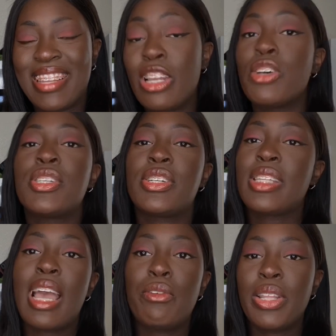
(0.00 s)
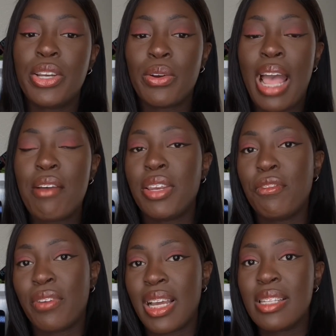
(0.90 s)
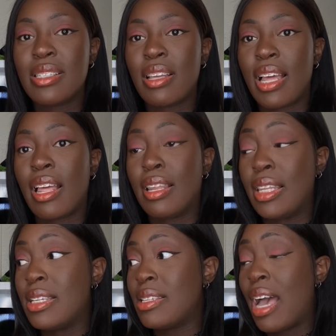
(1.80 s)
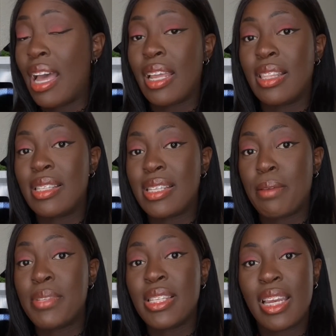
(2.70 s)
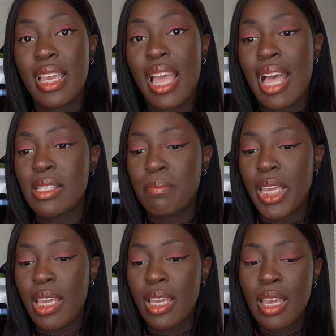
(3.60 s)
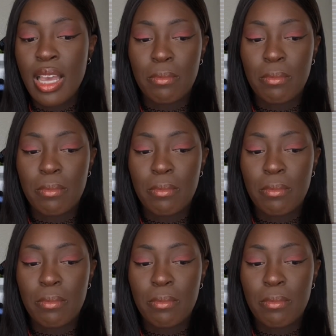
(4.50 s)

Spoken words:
No, seriously, I really don't have any friends, at least not in the same city as me.